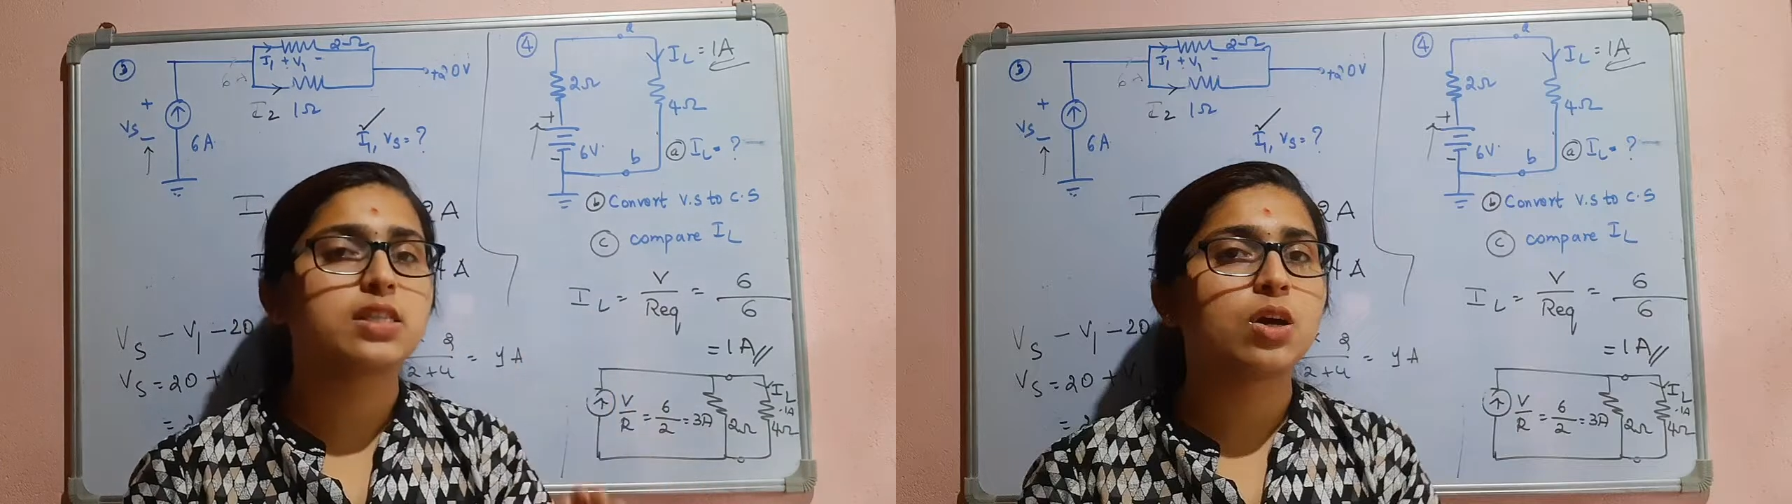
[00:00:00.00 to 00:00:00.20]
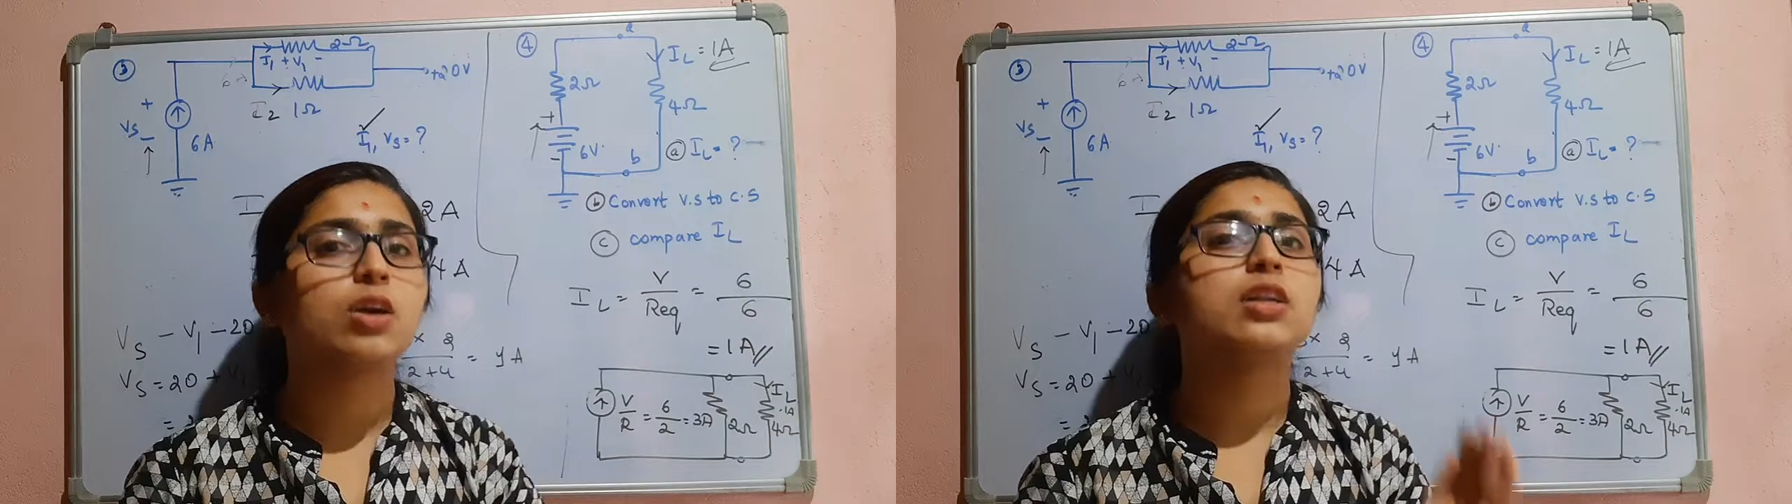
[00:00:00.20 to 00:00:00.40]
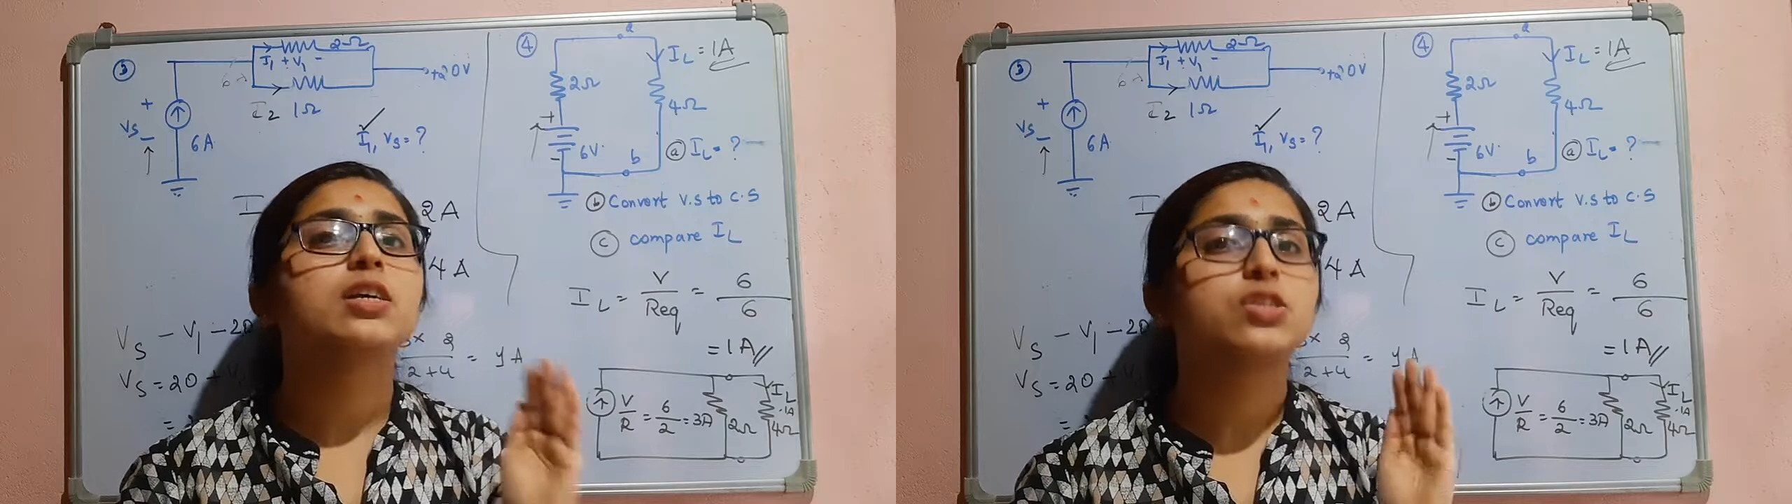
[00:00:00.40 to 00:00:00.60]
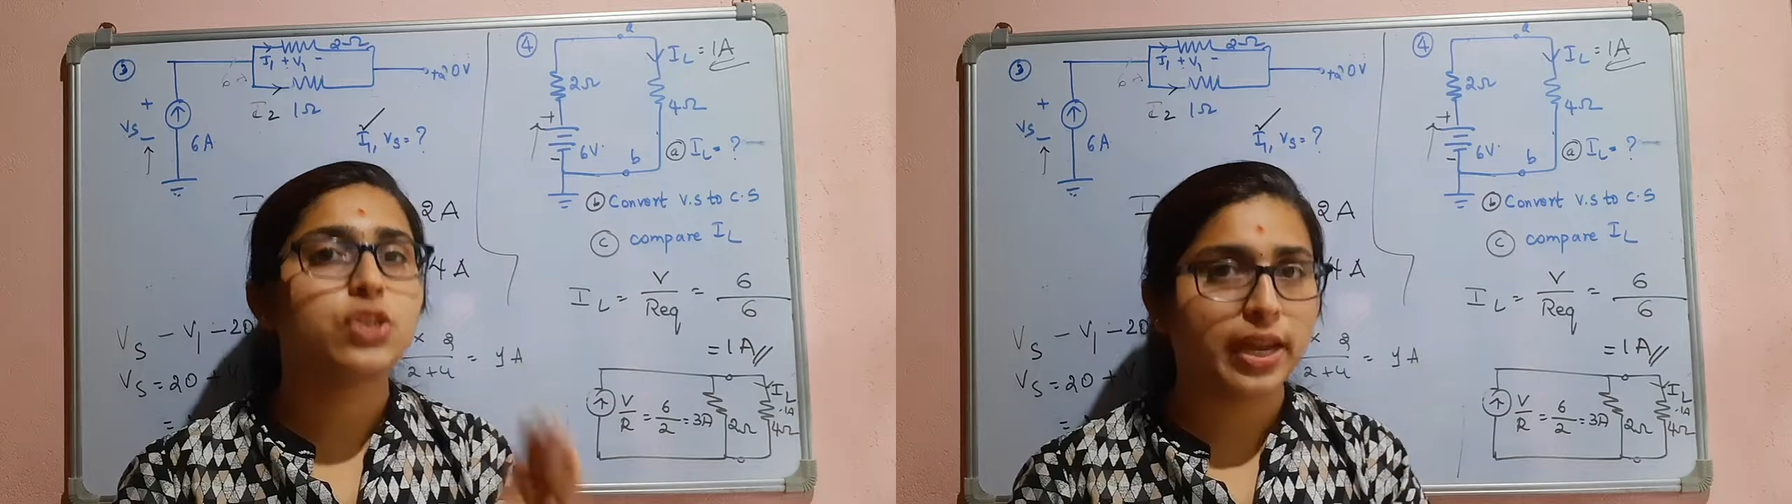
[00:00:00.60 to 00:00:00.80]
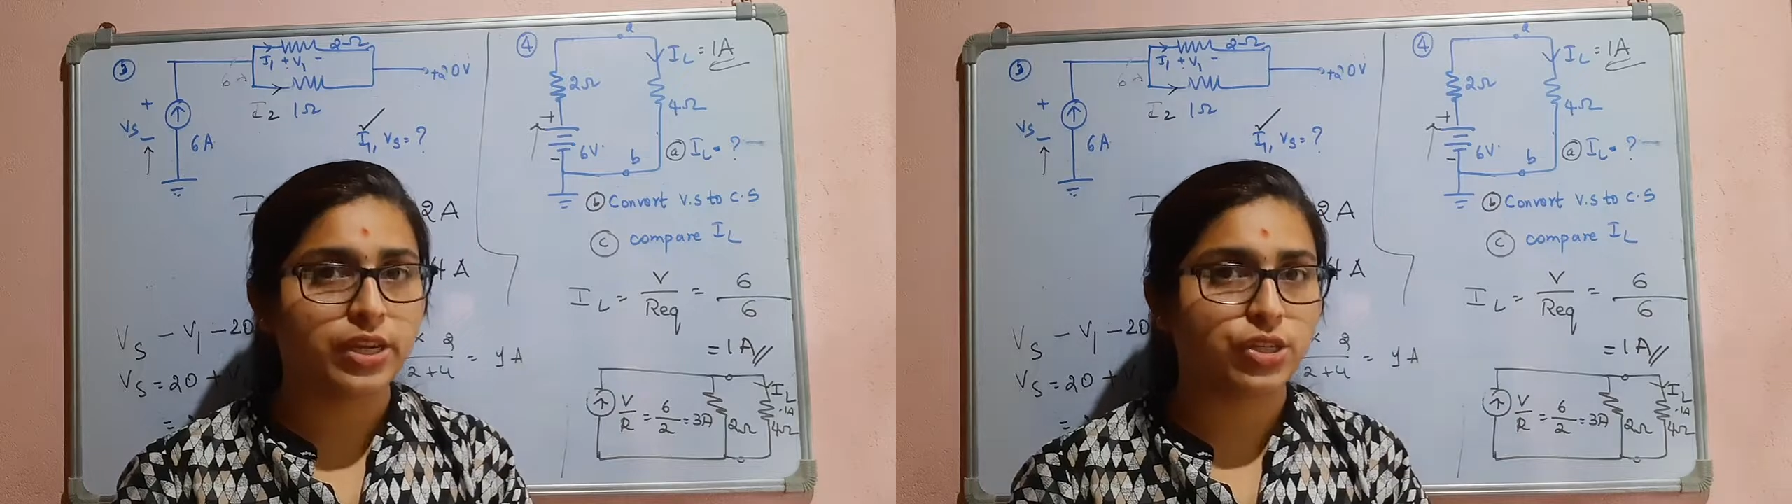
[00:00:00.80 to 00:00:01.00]
not
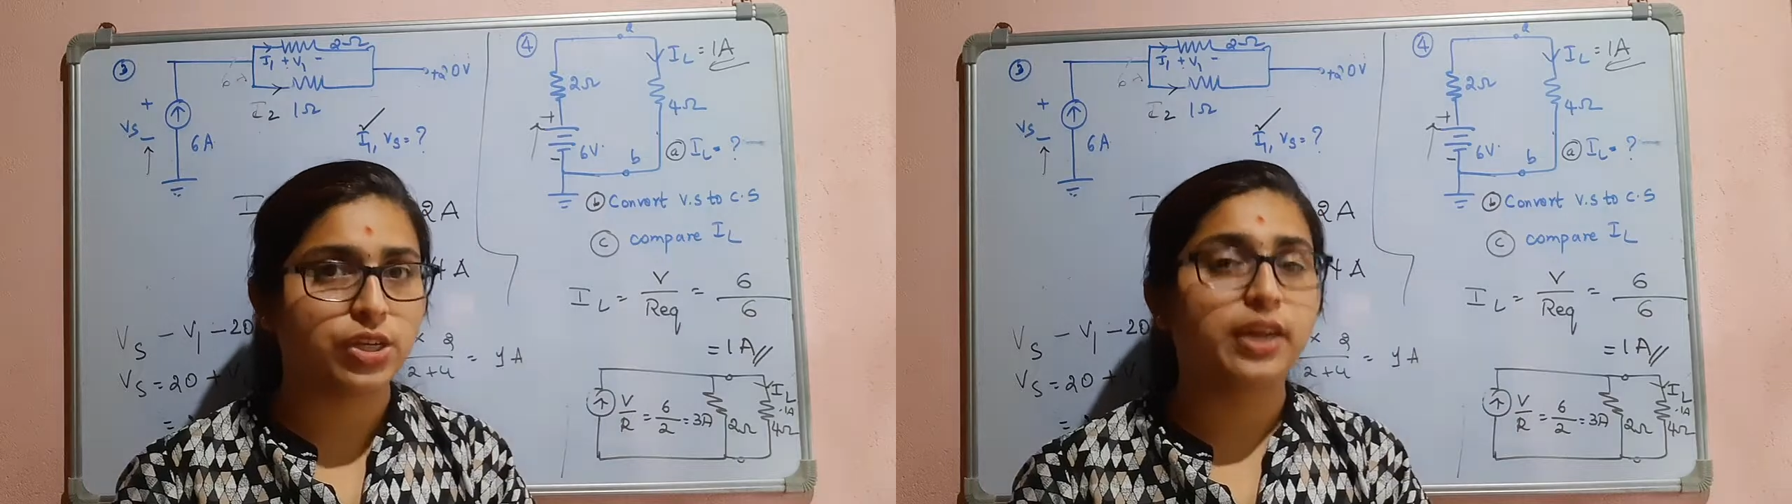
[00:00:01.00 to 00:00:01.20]
change.